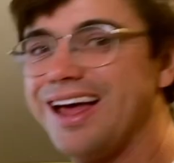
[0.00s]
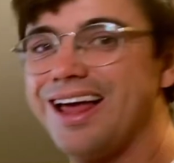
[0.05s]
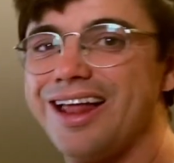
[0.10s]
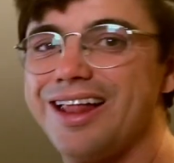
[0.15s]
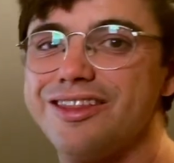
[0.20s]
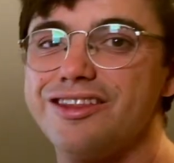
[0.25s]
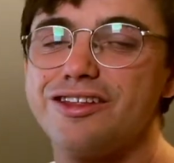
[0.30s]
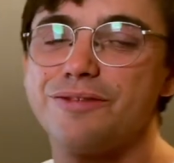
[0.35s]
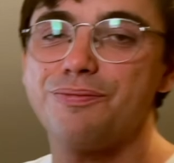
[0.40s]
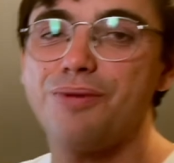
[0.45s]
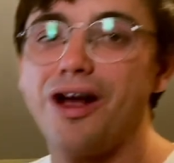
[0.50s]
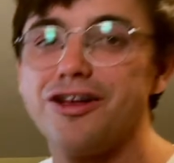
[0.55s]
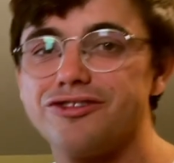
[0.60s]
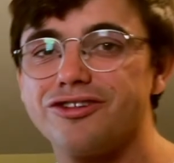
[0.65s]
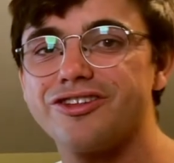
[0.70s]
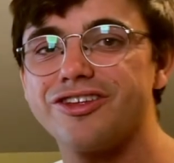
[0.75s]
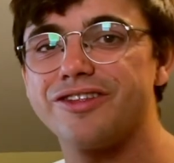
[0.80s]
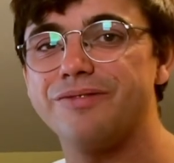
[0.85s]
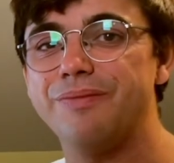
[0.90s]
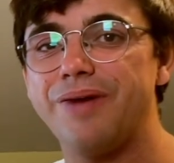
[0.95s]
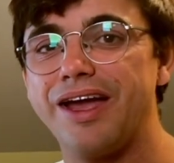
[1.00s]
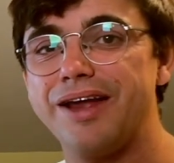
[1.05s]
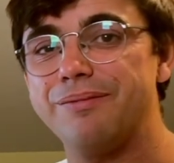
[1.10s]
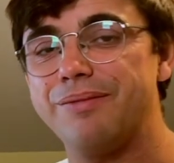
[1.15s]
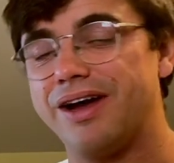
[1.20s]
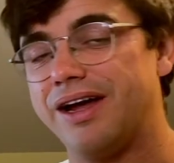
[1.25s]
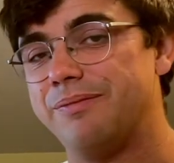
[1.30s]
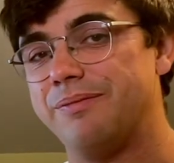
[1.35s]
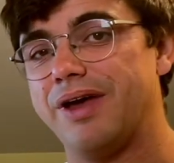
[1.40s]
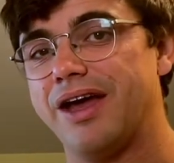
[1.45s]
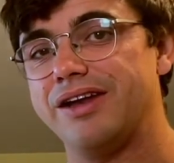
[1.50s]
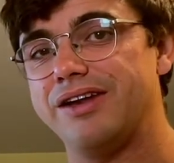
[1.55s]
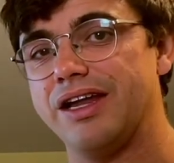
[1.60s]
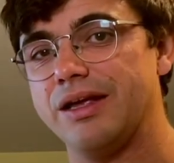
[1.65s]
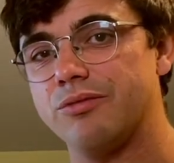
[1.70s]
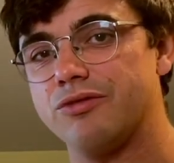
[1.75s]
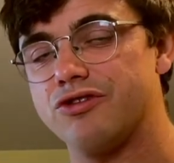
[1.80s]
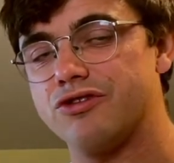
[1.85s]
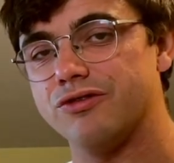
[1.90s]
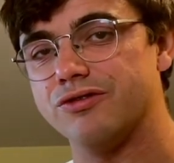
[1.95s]
This project is made by a man
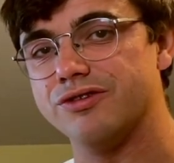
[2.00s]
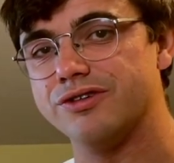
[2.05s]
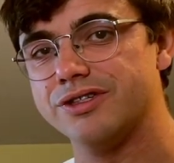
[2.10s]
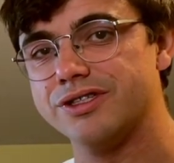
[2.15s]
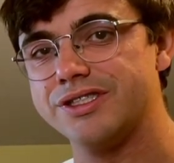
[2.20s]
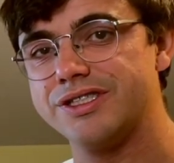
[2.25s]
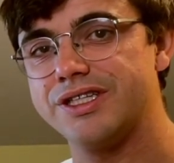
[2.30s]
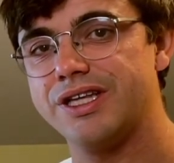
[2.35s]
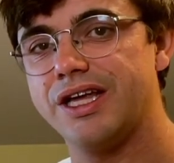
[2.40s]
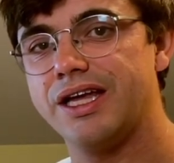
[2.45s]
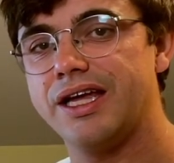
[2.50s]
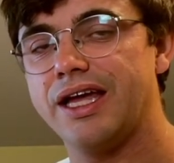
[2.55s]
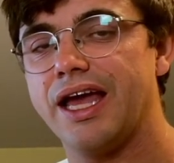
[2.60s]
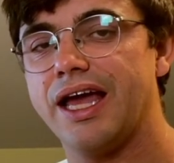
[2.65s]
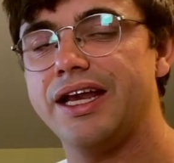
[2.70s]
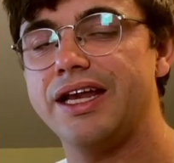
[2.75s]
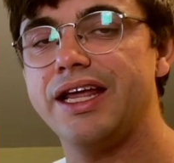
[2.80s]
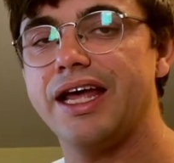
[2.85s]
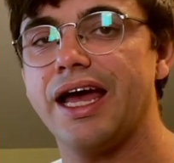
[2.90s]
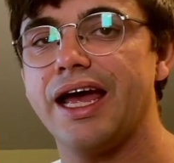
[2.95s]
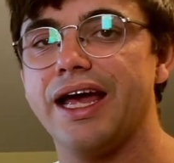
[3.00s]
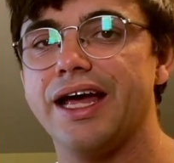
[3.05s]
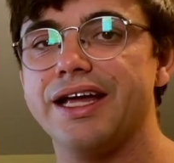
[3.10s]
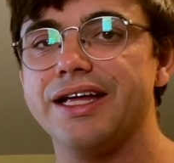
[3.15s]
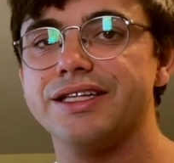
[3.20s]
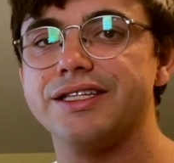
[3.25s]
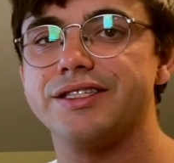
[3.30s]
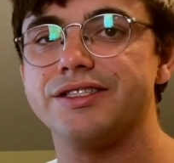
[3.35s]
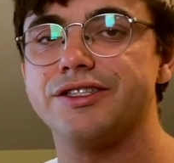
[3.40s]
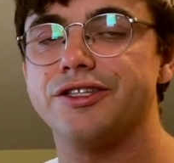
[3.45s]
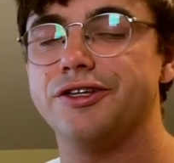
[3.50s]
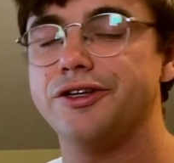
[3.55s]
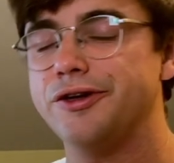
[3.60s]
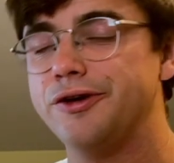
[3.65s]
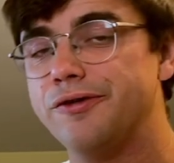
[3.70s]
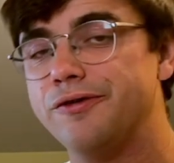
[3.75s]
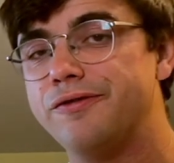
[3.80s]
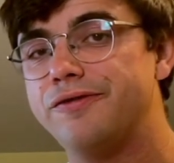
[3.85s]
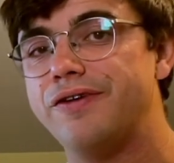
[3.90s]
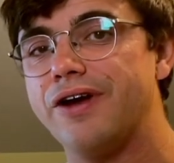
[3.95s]
named Jules, and he has
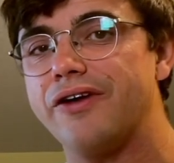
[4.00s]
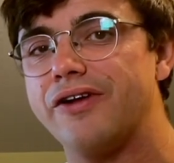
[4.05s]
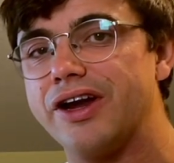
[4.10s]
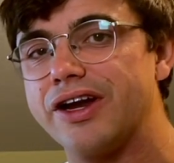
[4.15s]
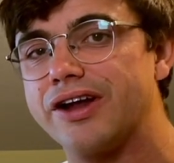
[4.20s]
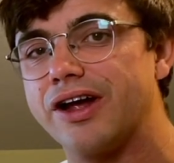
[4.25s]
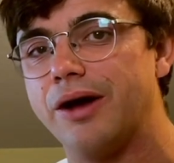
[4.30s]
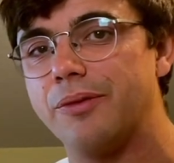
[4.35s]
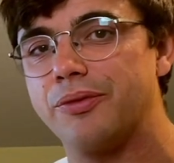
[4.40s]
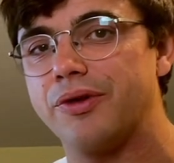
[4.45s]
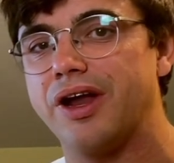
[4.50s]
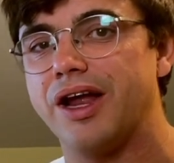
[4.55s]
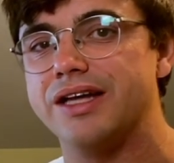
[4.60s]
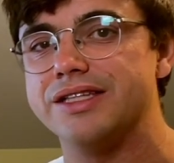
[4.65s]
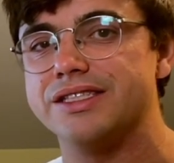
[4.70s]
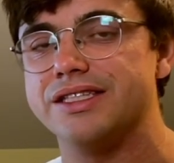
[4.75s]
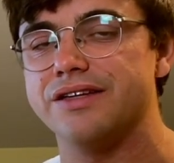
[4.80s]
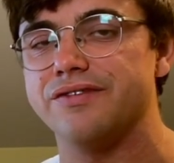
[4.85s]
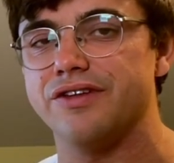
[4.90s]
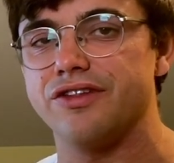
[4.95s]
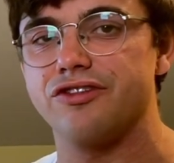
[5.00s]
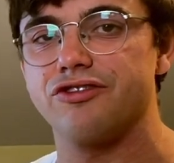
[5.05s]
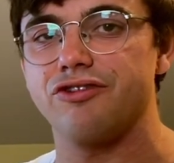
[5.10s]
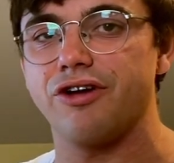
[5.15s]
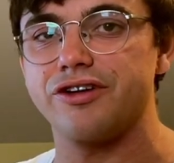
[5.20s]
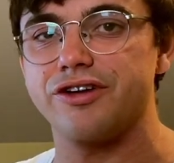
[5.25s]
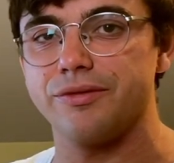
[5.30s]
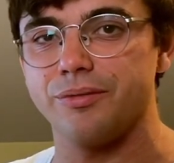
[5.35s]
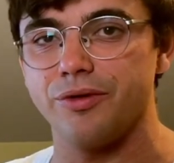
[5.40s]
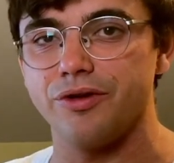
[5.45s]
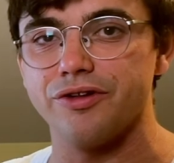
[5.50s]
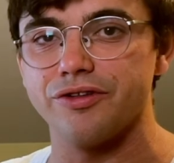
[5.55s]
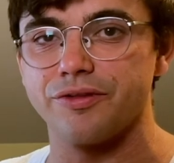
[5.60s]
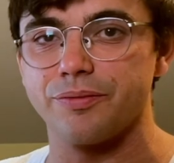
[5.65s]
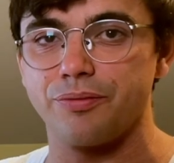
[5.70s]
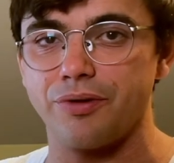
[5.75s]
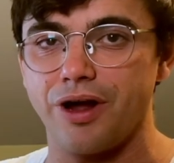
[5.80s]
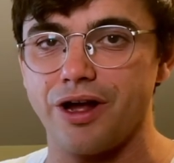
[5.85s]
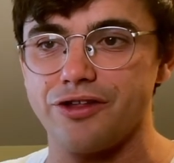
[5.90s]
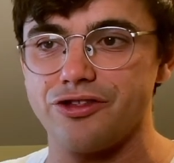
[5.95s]
two very comprehensive instructables
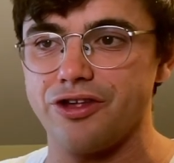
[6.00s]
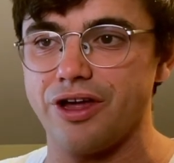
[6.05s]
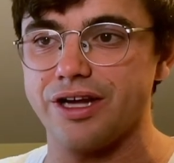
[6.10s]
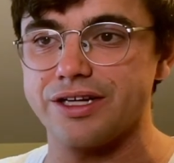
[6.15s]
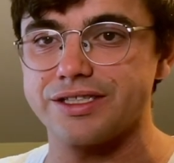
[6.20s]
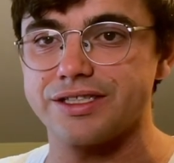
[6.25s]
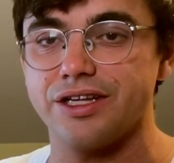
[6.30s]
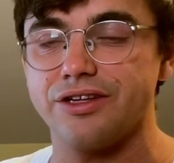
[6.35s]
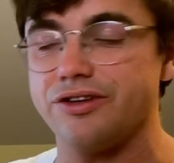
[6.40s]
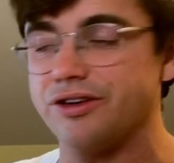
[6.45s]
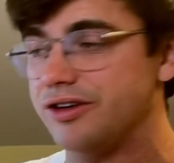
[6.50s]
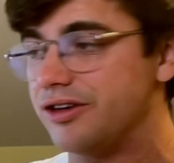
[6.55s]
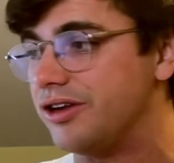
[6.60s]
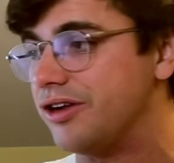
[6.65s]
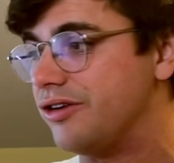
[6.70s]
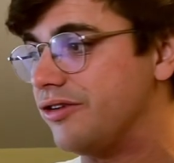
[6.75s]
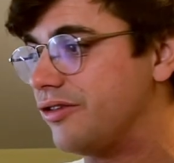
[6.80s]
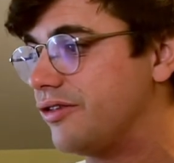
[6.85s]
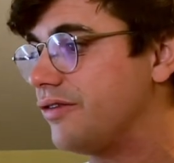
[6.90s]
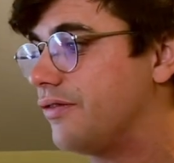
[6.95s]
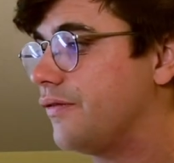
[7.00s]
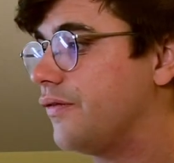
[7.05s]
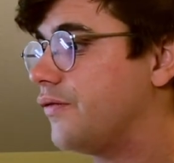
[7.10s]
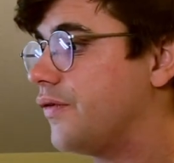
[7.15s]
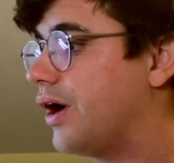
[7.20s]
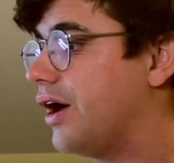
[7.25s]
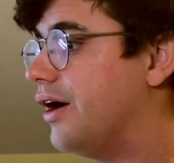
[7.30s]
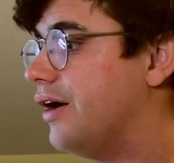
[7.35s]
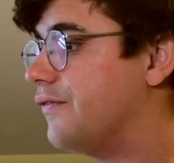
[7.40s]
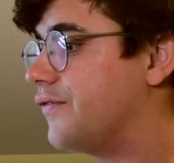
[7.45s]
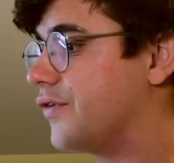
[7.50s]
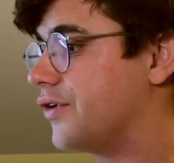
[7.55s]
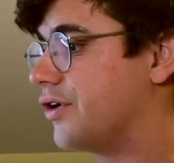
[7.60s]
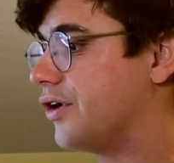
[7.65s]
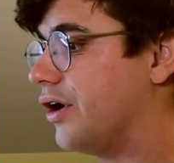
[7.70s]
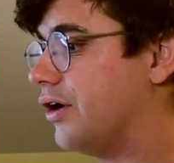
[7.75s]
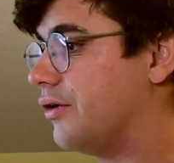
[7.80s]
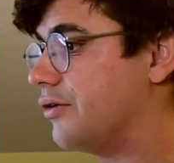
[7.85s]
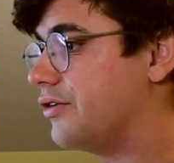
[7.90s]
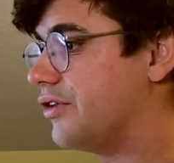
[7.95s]
projects that you can use for
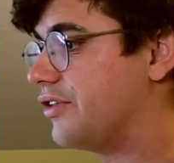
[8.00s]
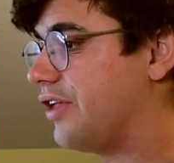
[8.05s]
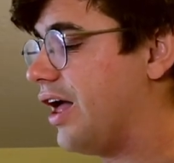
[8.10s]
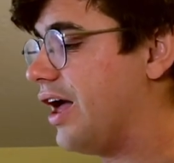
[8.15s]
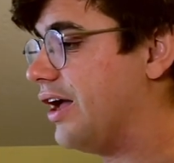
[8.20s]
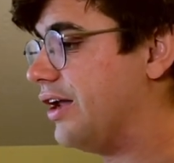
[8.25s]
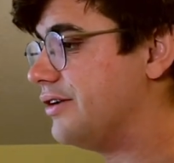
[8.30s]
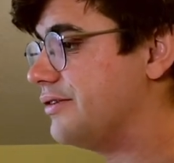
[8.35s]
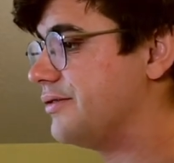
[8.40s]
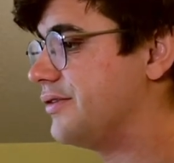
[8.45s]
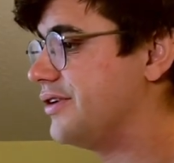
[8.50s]
your own design.